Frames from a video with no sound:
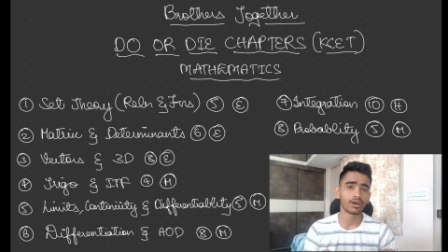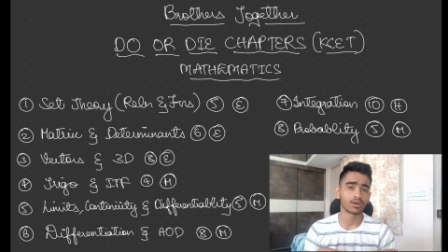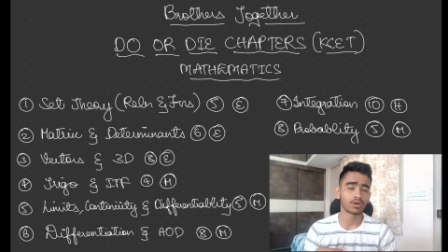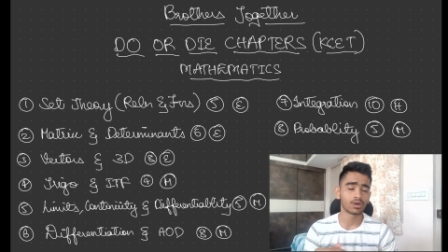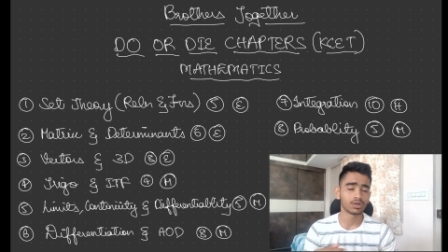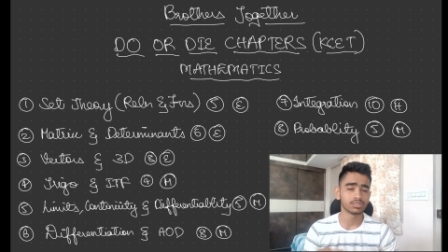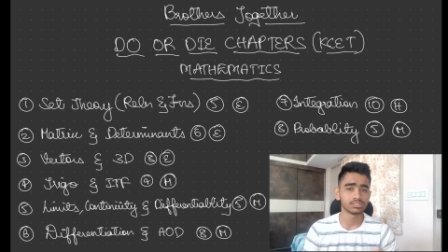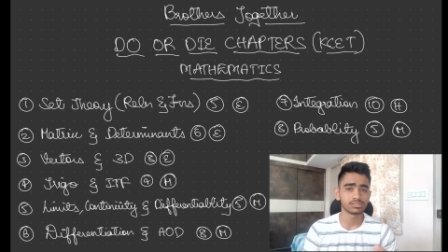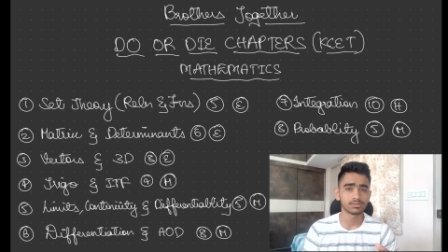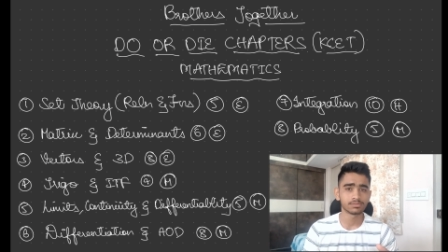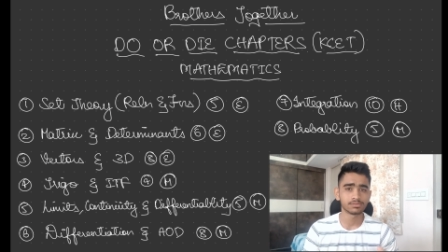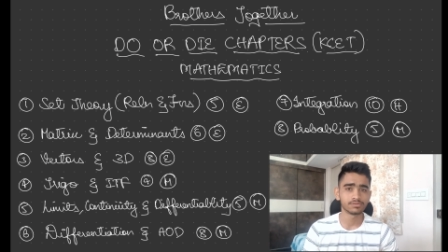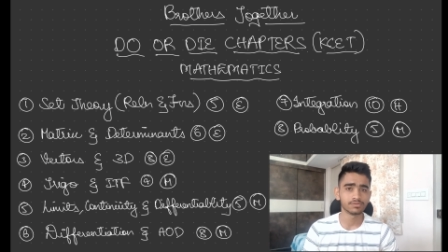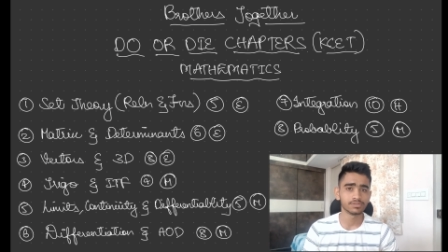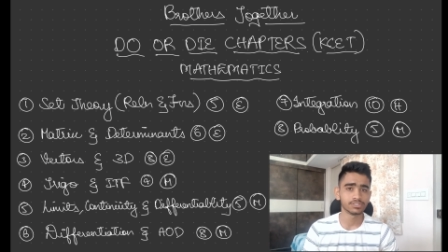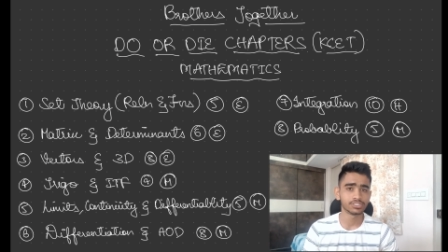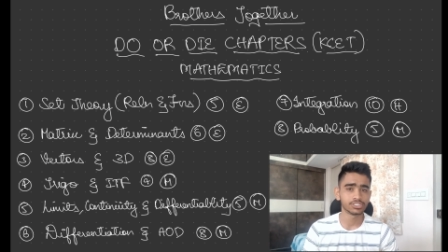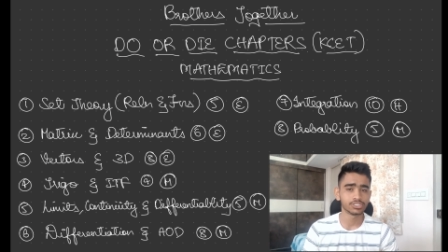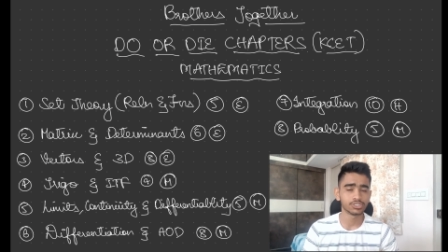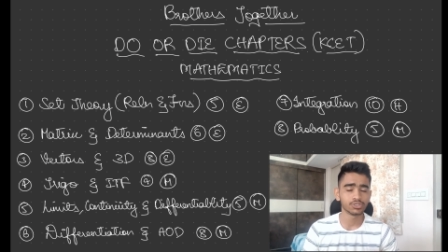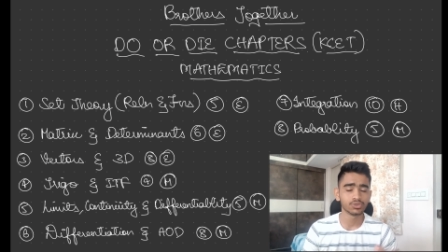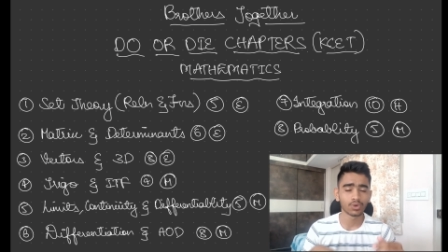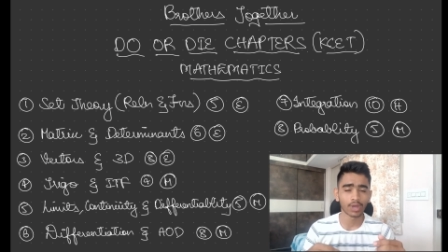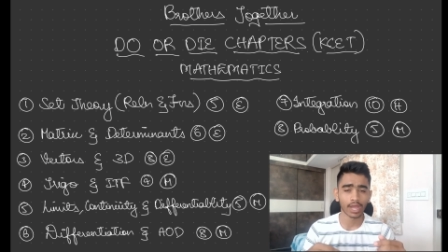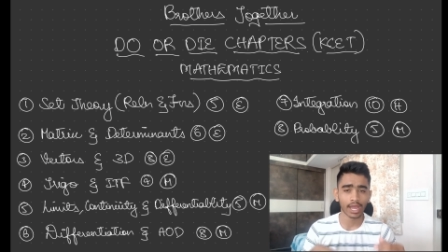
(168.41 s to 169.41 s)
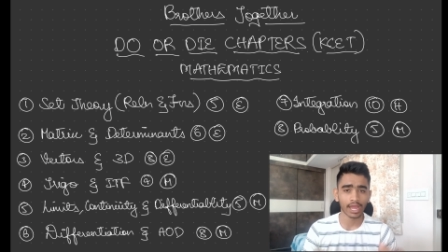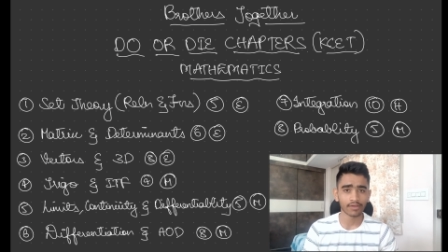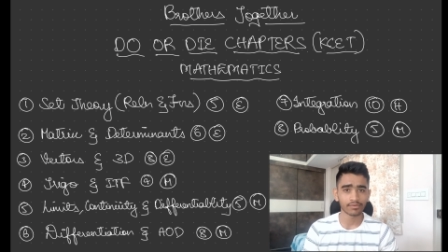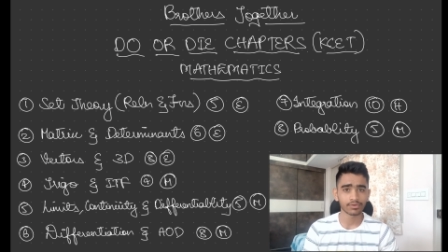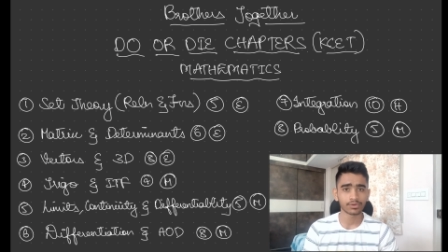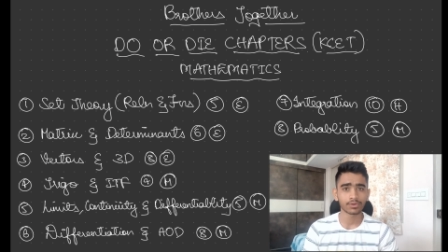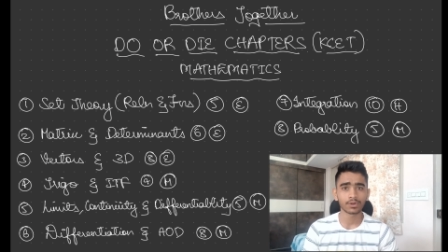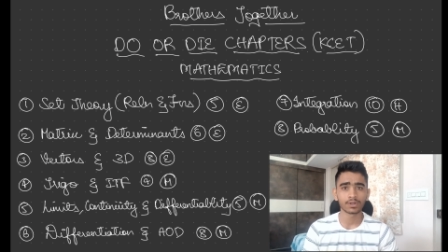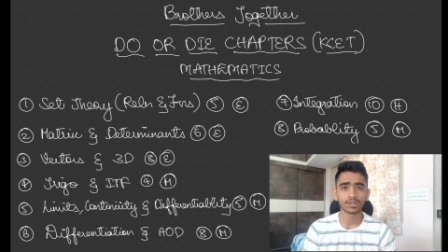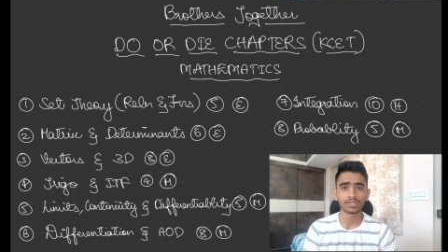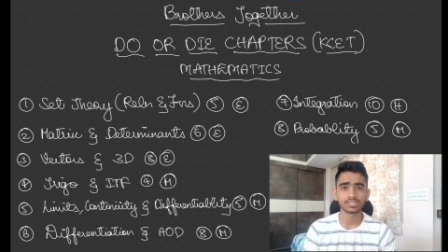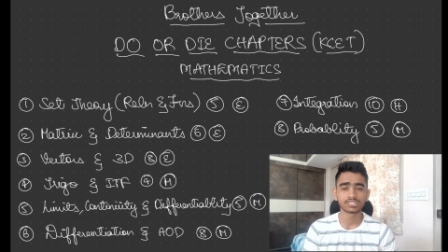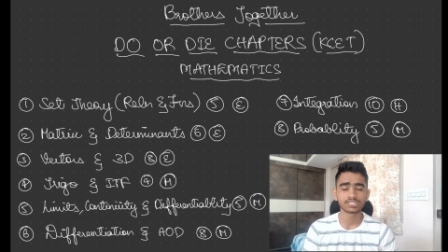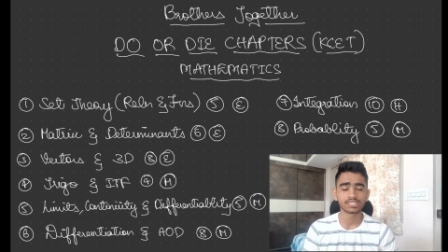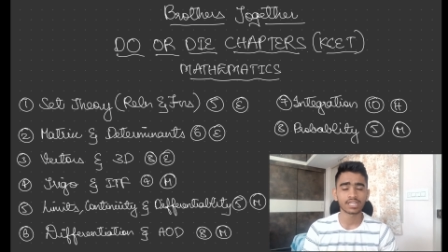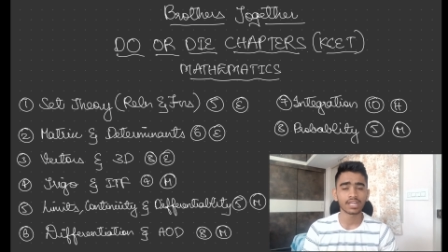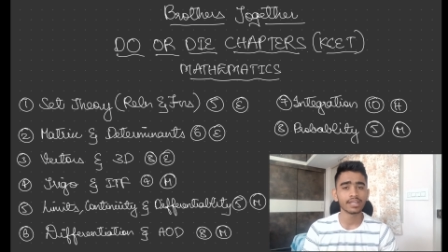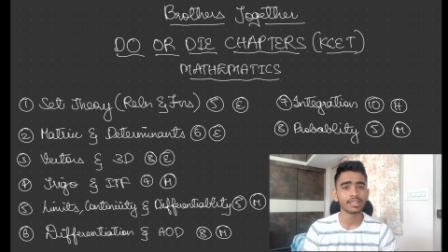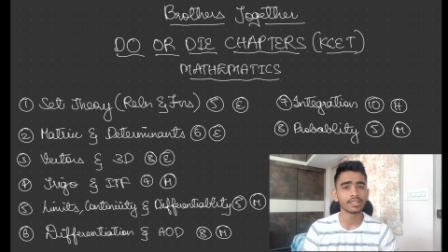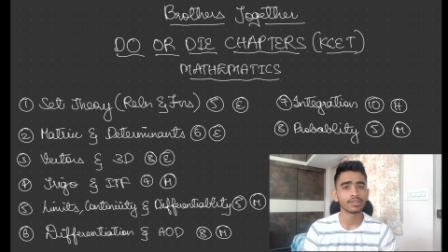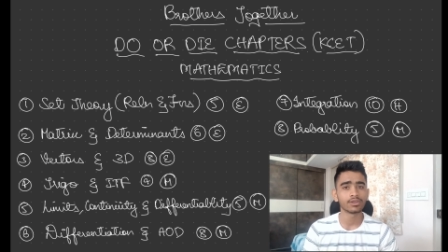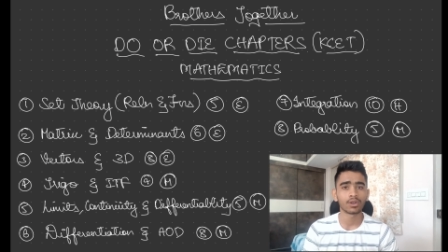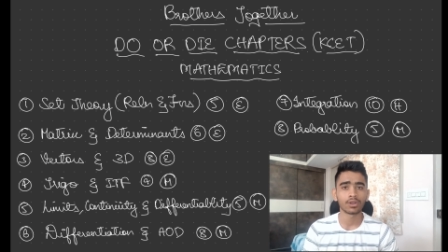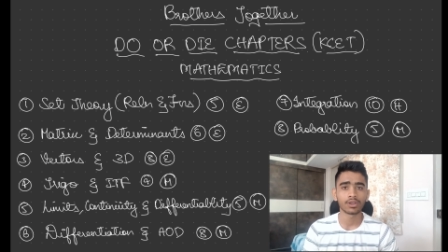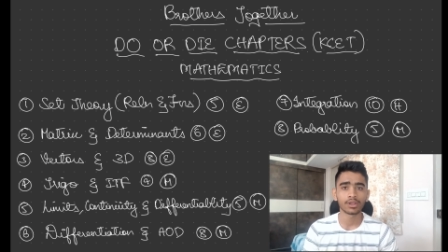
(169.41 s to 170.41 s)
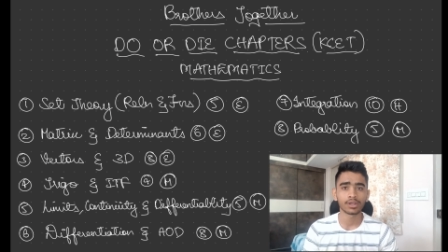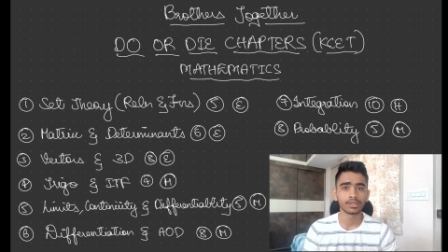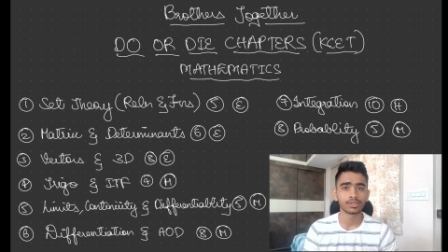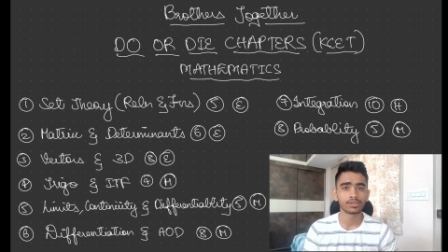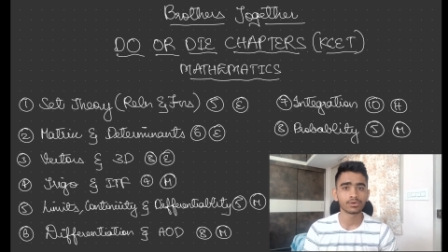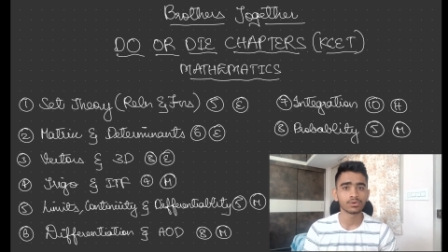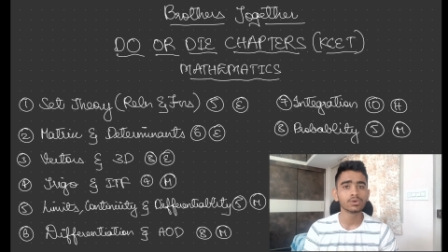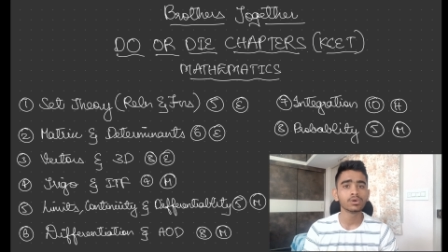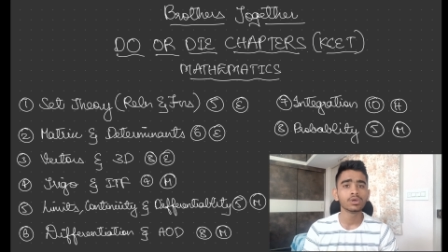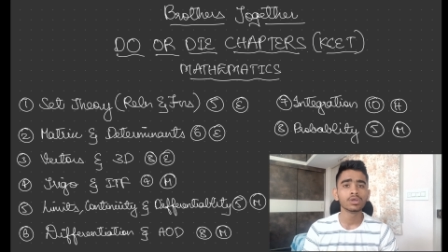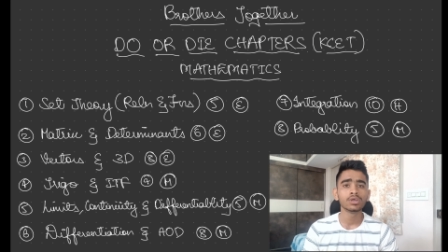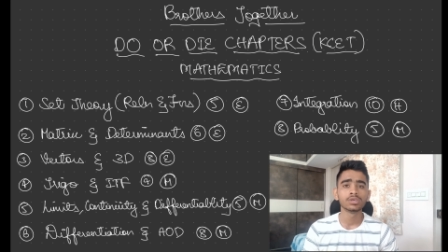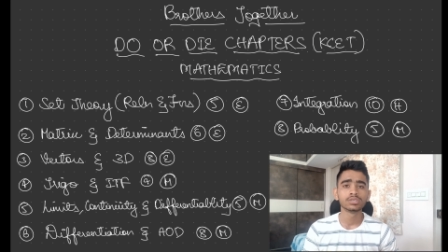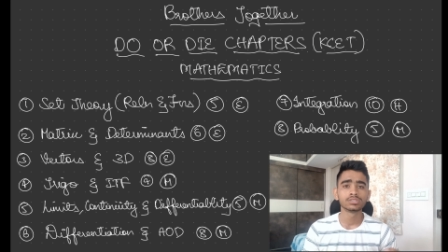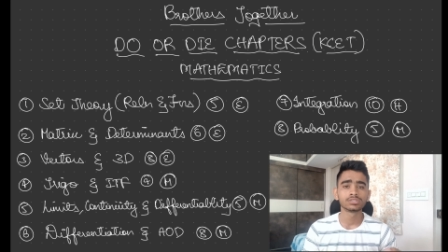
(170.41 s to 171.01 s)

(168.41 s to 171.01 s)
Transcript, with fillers: concepts which you have to understand in order to